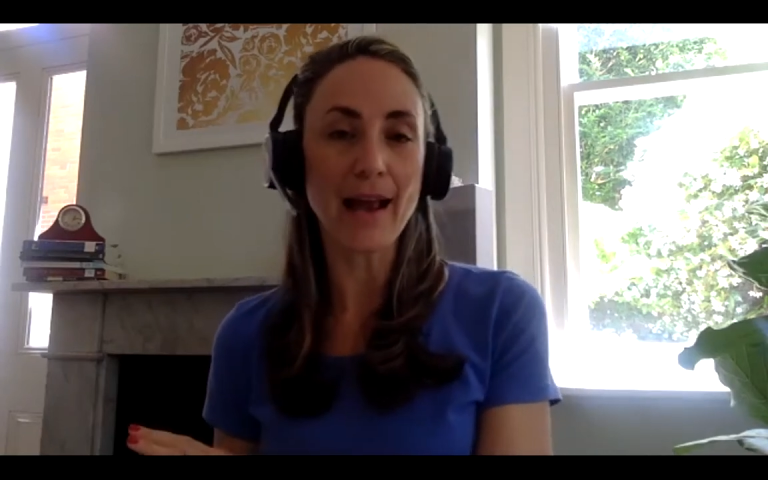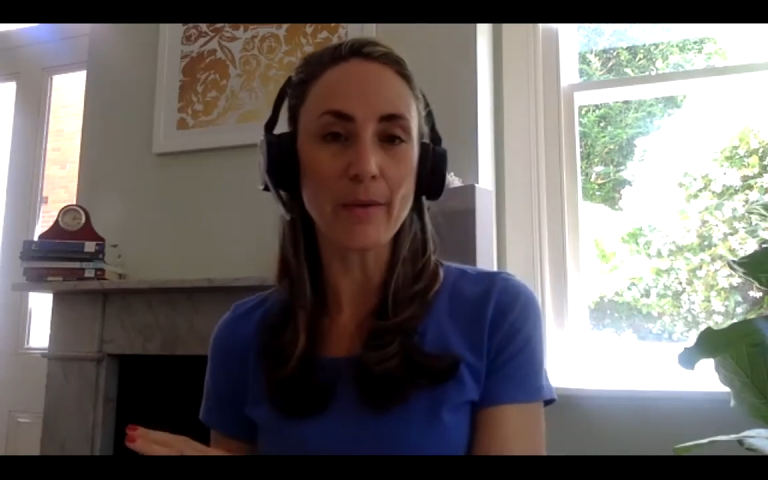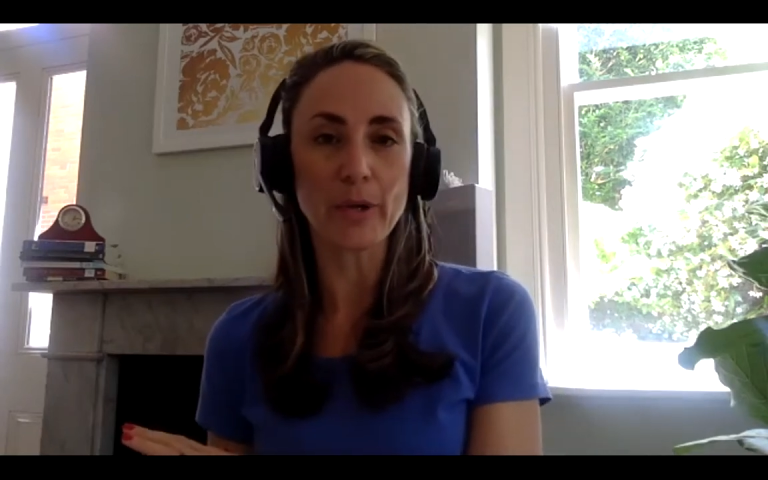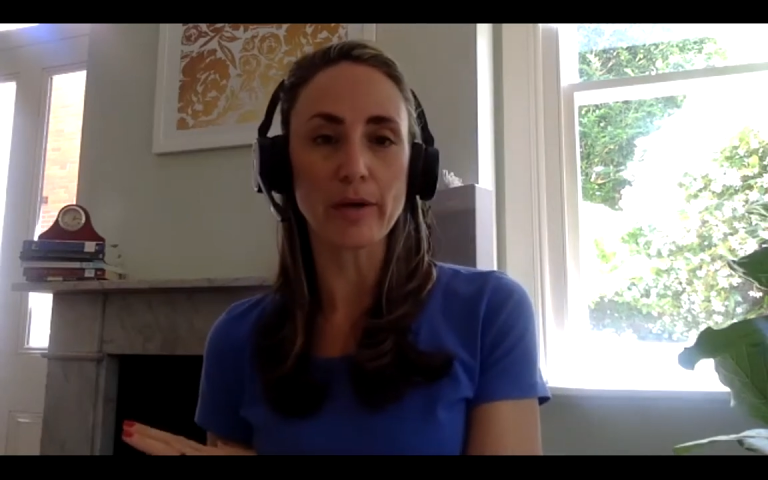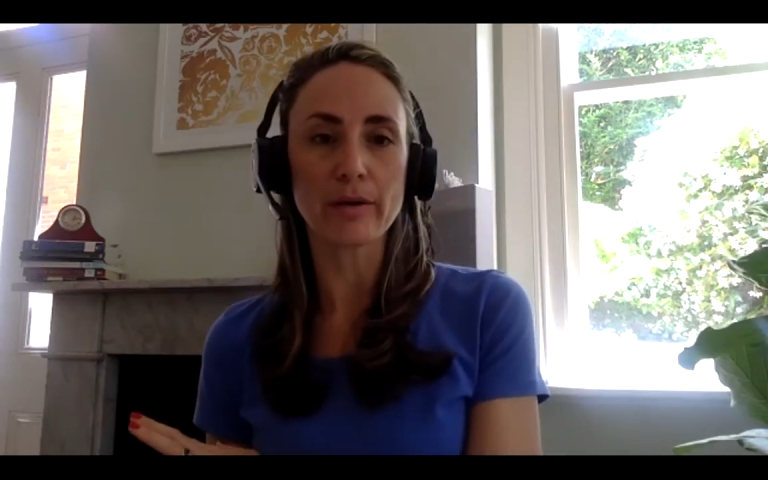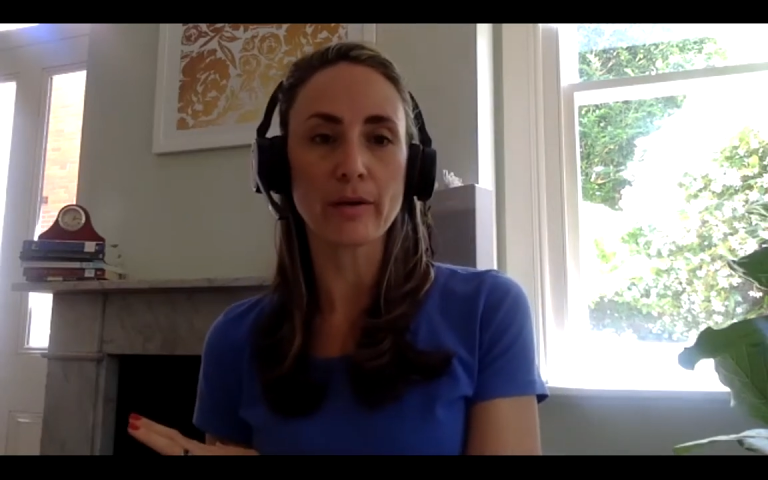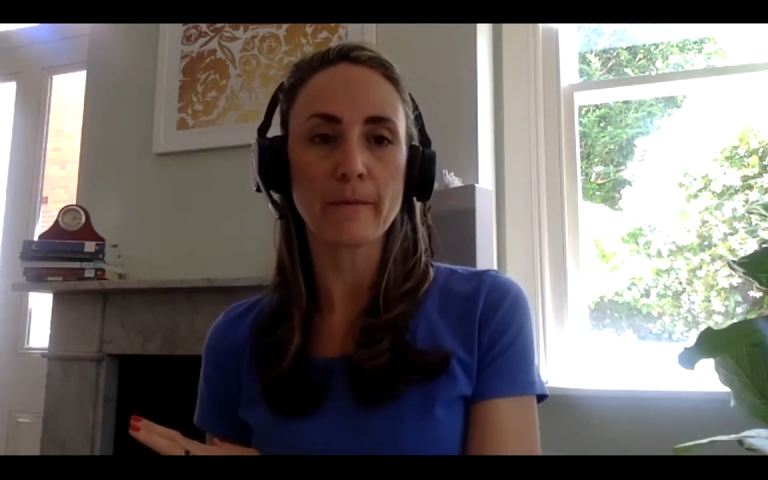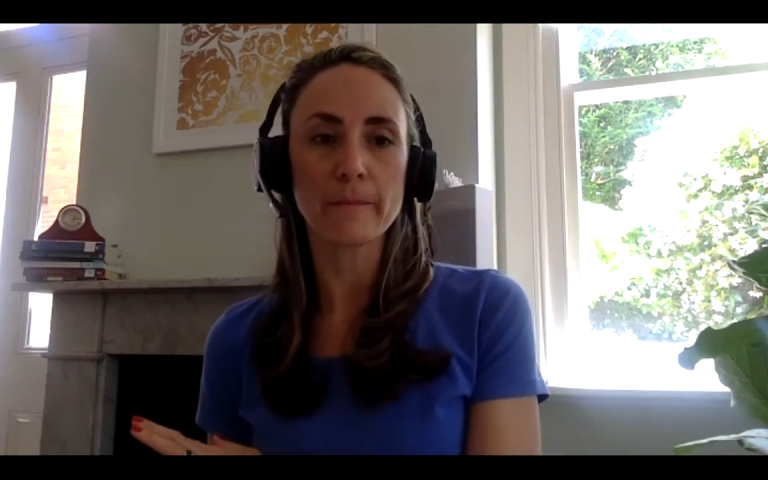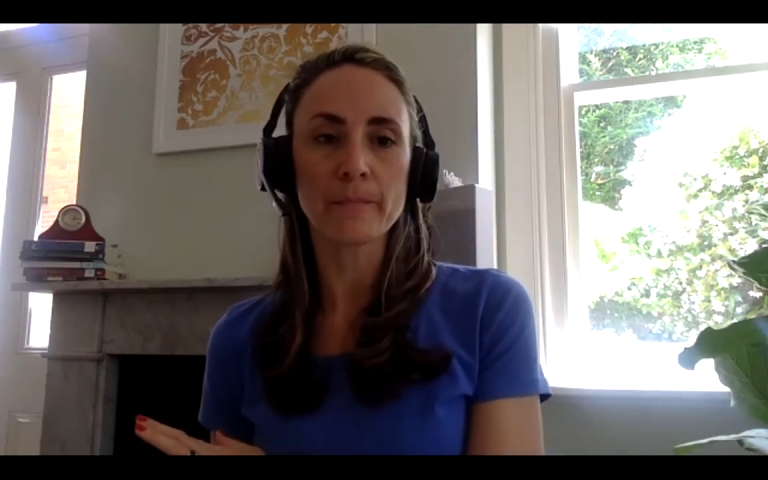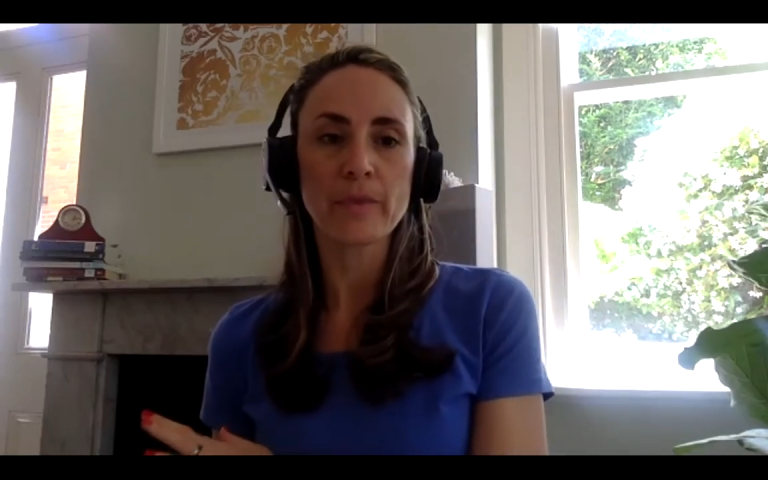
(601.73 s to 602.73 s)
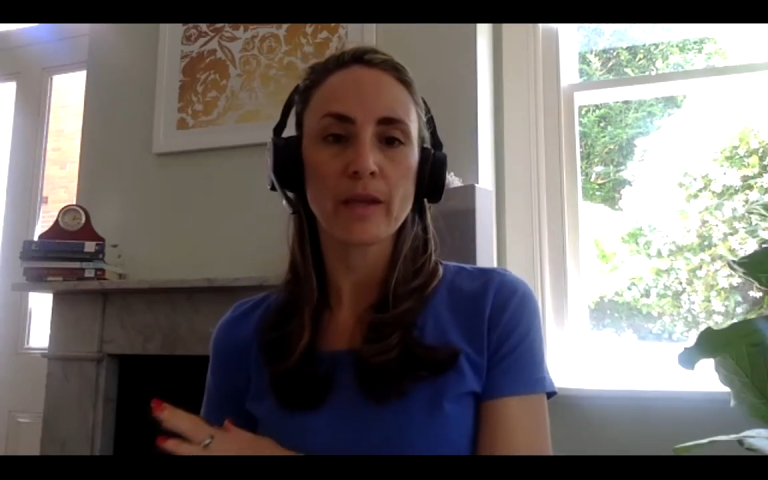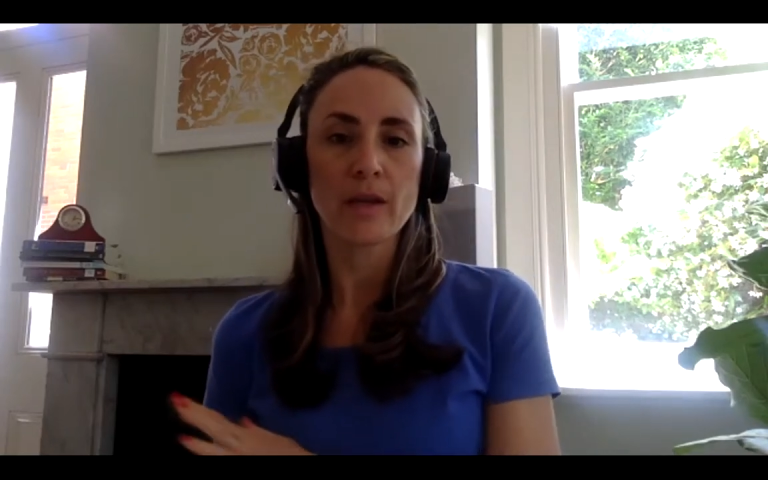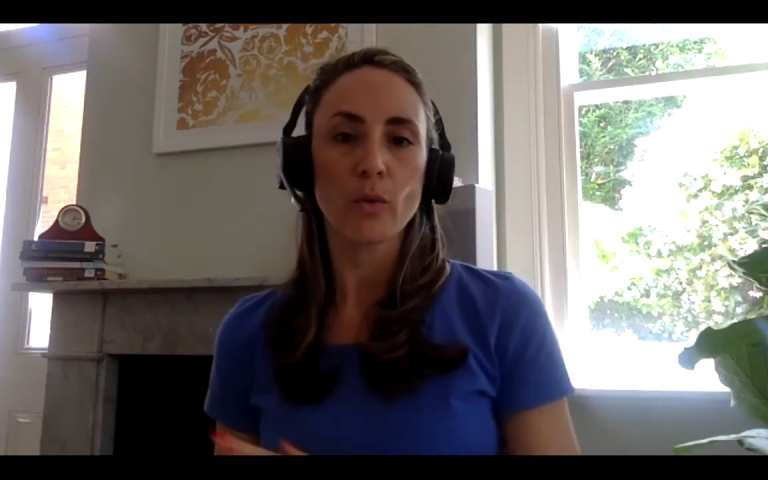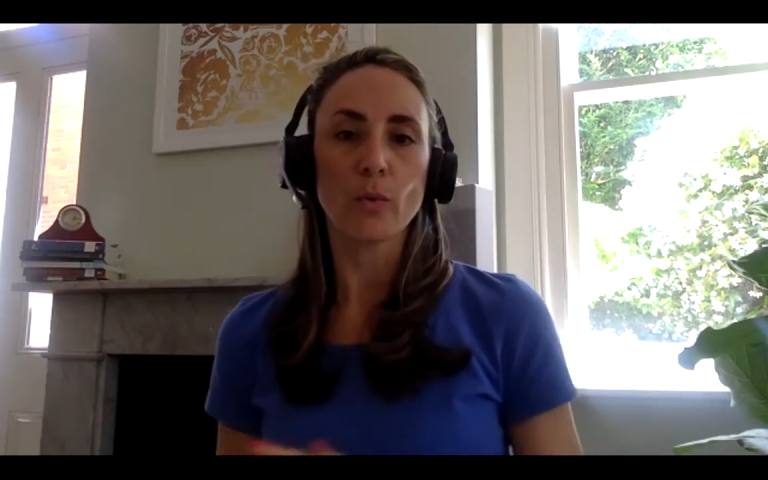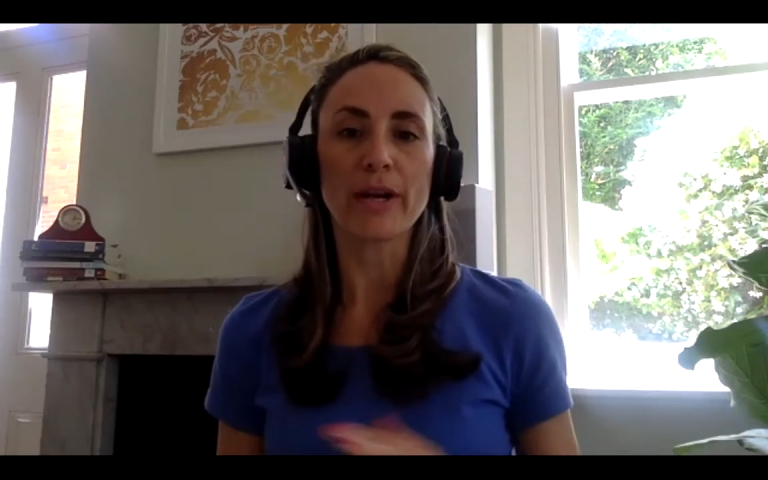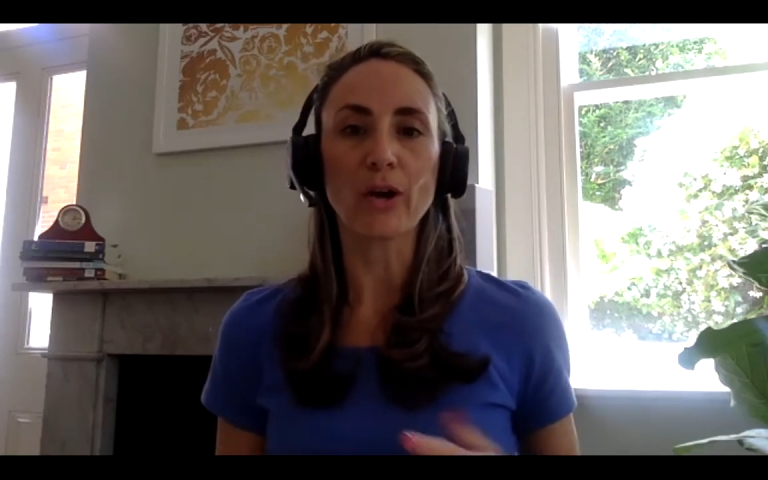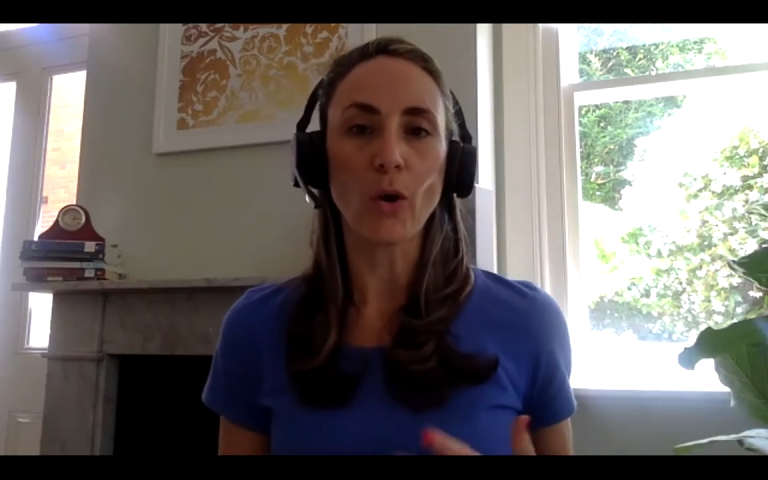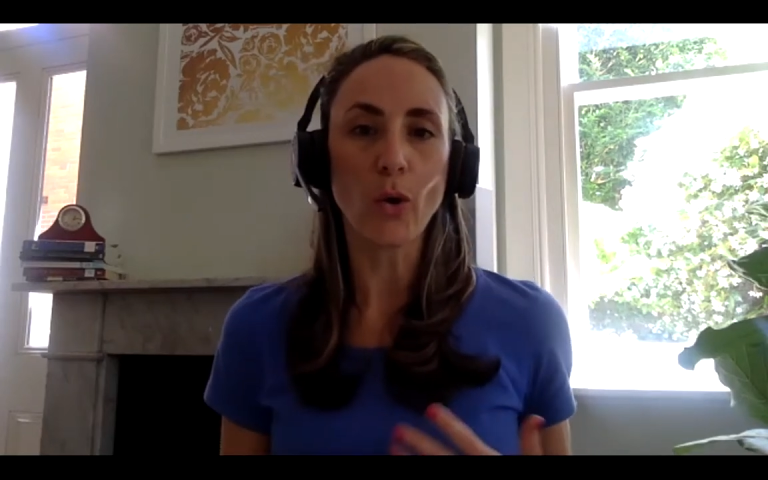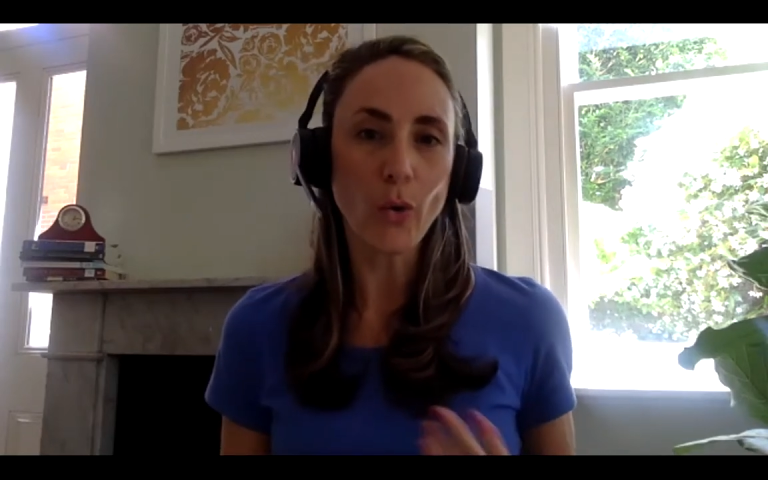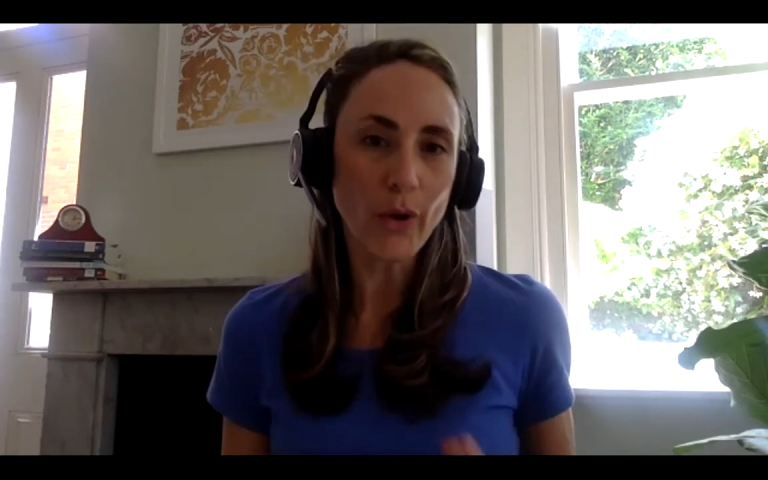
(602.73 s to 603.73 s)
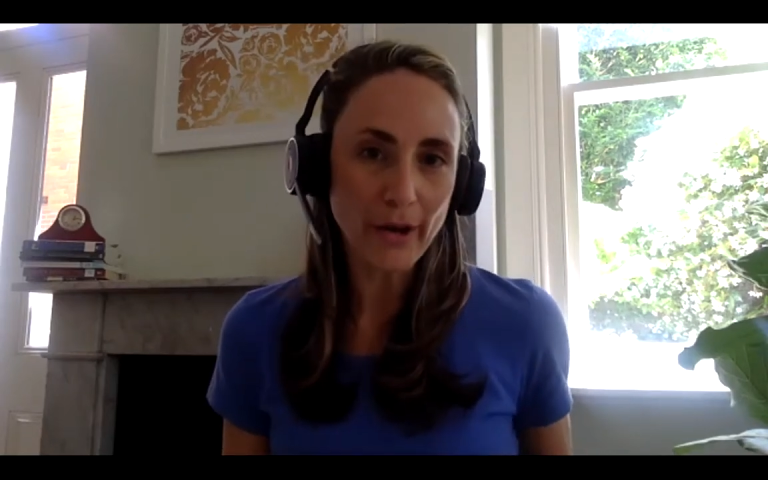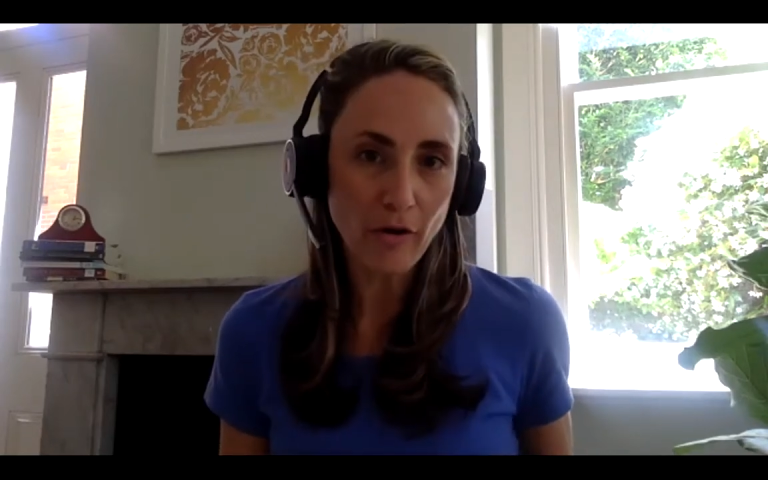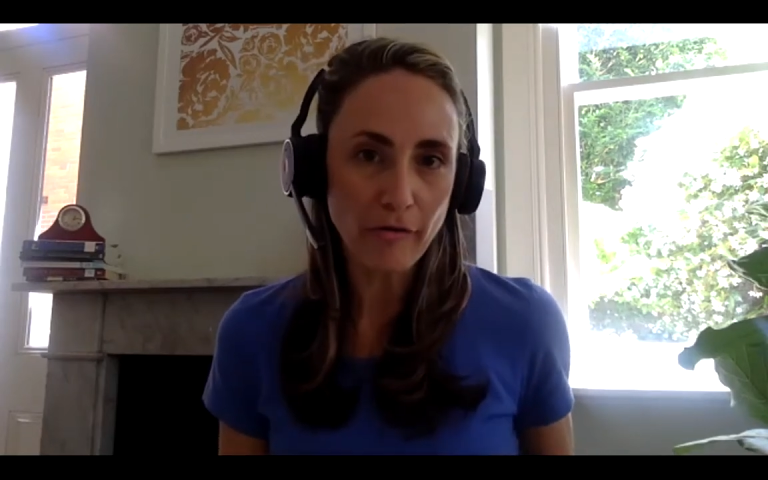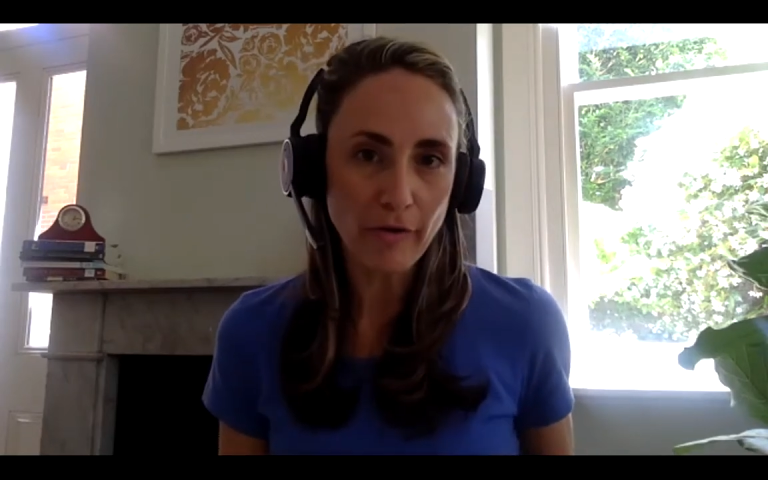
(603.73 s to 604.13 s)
happen. When quite